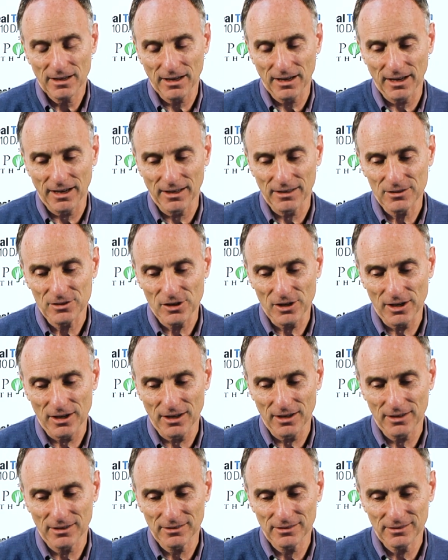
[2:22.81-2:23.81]
And
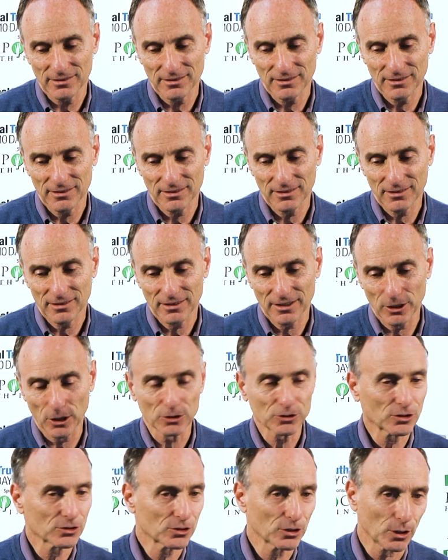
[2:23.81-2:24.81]
uh, he
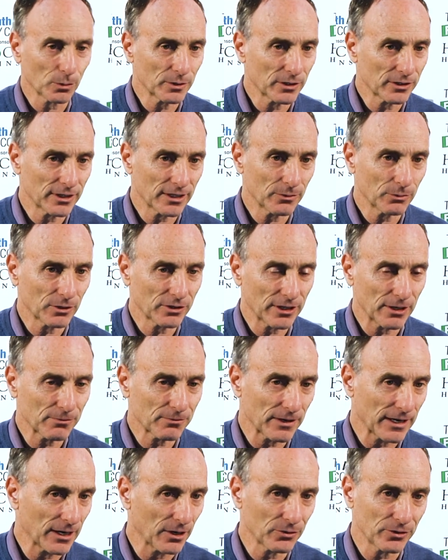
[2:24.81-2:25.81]
also told me that when they
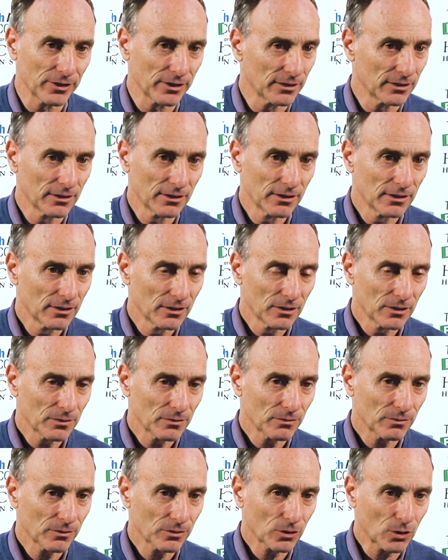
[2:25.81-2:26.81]
found that
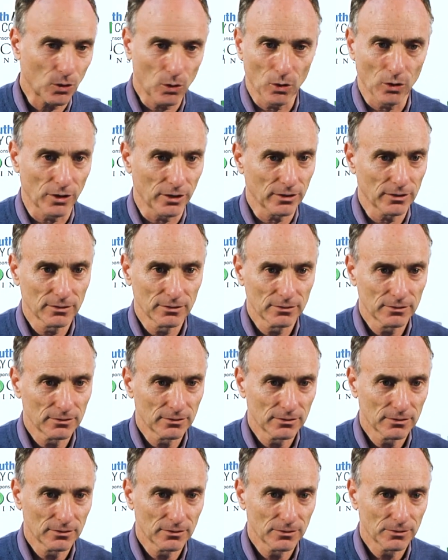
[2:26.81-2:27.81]
corn
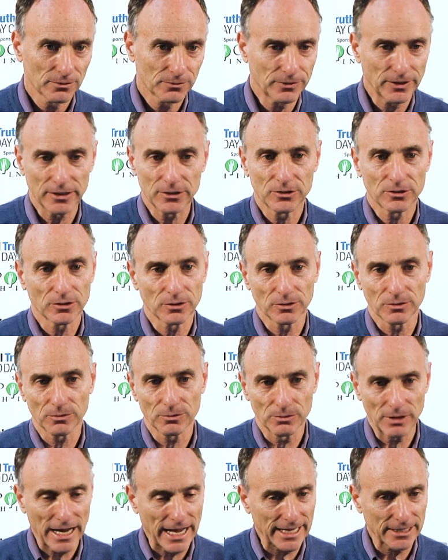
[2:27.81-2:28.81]
fed to
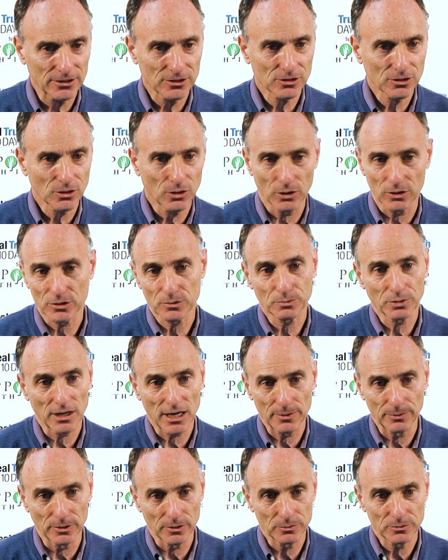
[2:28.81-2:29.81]
rats caused
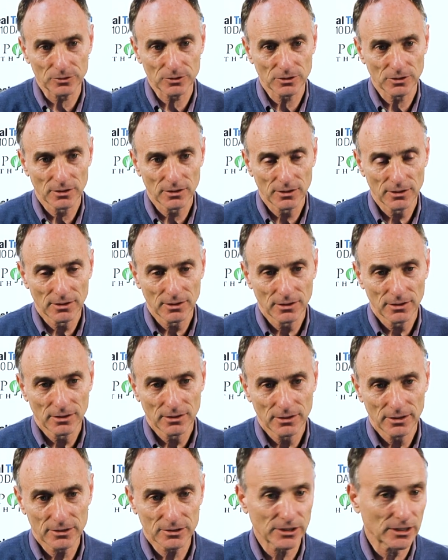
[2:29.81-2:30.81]
problems,
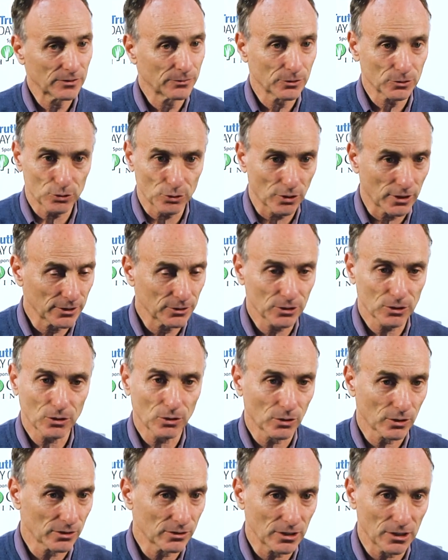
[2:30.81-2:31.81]
instead of withdrawing the
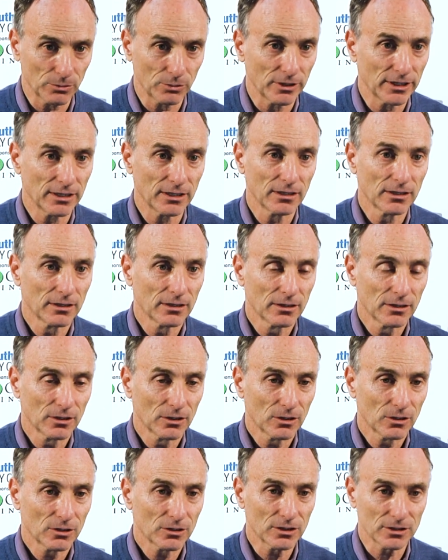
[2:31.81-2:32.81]
corn, they
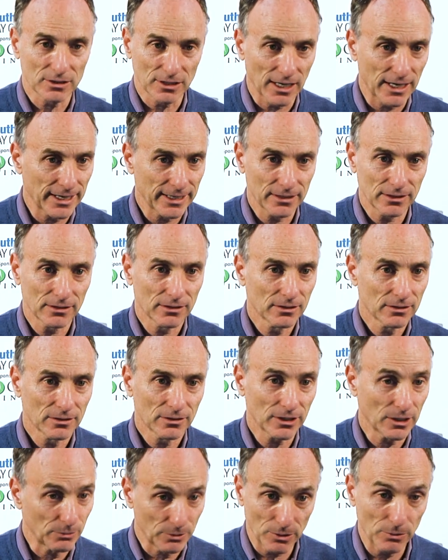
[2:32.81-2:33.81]
redesigned,
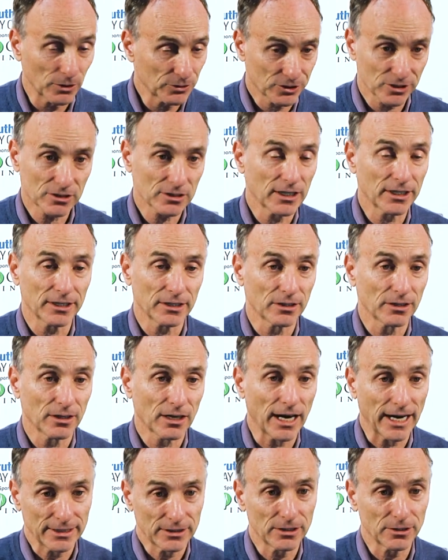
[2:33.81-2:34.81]
they rewrote the study to
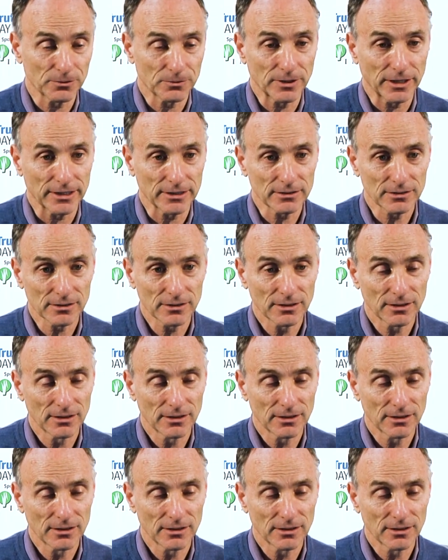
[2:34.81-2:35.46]
hide the effects.